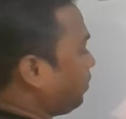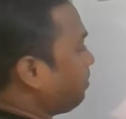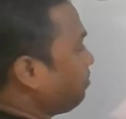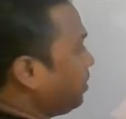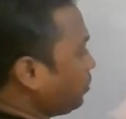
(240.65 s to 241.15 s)

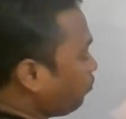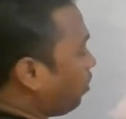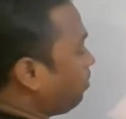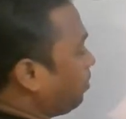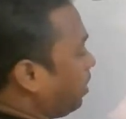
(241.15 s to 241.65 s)
from this
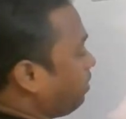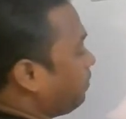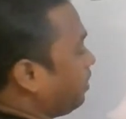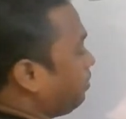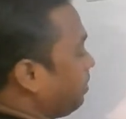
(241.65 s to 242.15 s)
formula
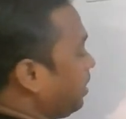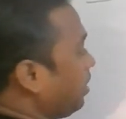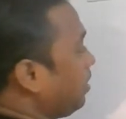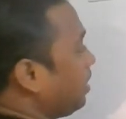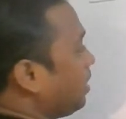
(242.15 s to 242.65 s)
will
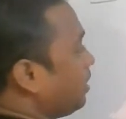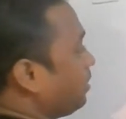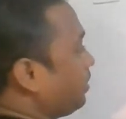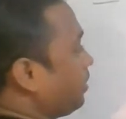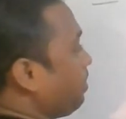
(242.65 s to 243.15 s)
be
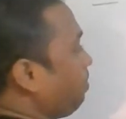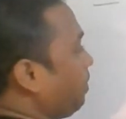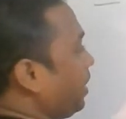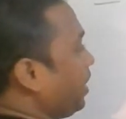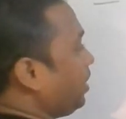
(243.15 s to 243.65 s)

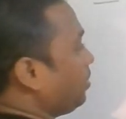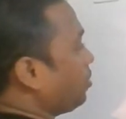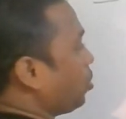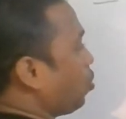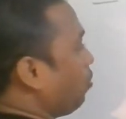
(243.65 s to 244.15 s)
simply
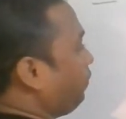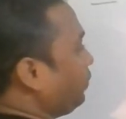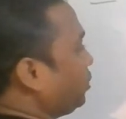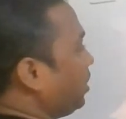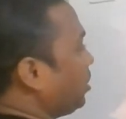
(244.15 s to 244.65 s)
the
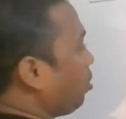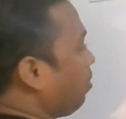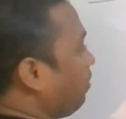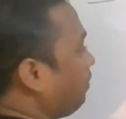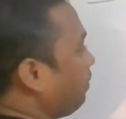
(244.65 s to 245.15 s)
coefficient
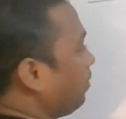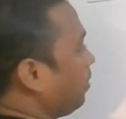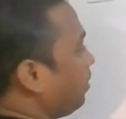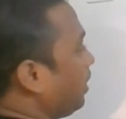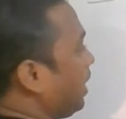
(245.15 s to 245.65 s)
of
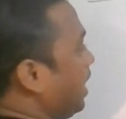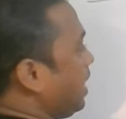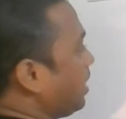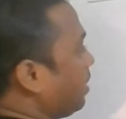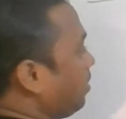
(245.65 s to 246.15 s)

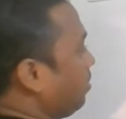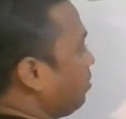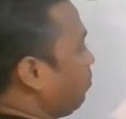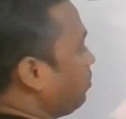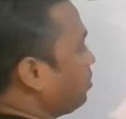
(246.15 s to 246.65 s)
n.
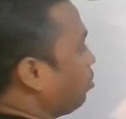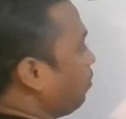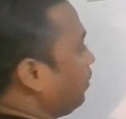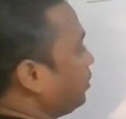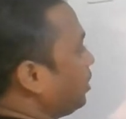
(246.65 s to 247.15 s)
What is the
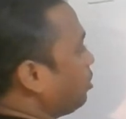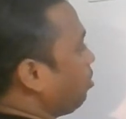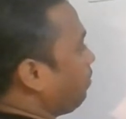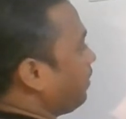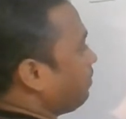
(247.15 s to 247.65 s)
coefficient
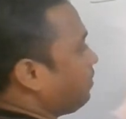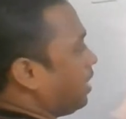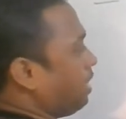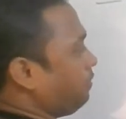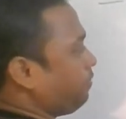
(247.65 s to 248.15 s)
of n we
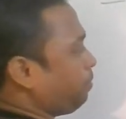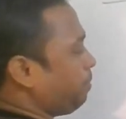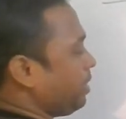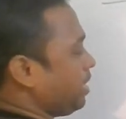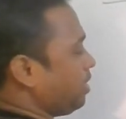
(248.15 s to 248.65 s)
have?
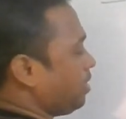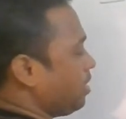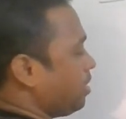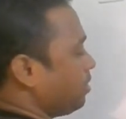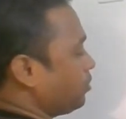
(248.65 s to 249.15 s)
P.
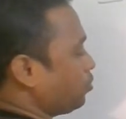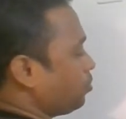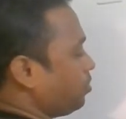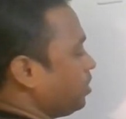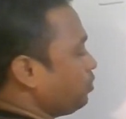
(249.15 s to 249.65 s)

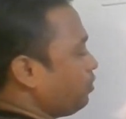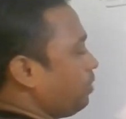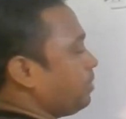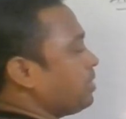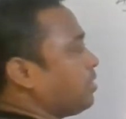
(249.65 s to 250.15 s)
So this will
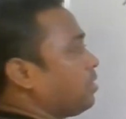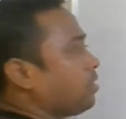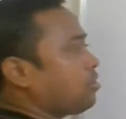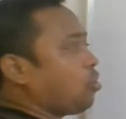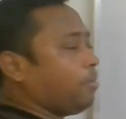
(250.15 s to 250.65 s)
be
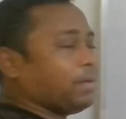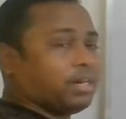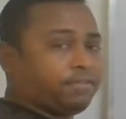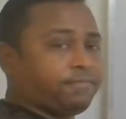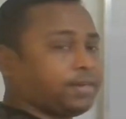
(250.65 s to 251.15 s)
the common
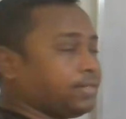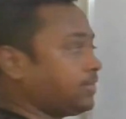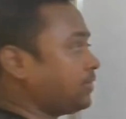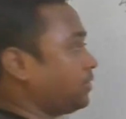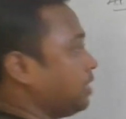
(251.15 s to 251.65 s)

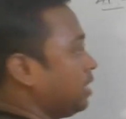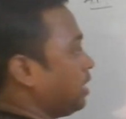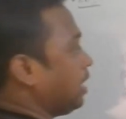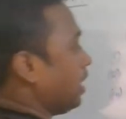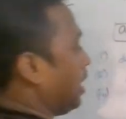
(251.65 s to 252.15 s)
difference.
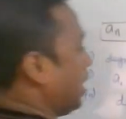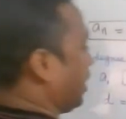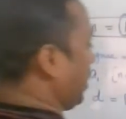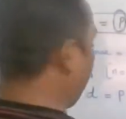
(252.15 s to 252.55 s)
And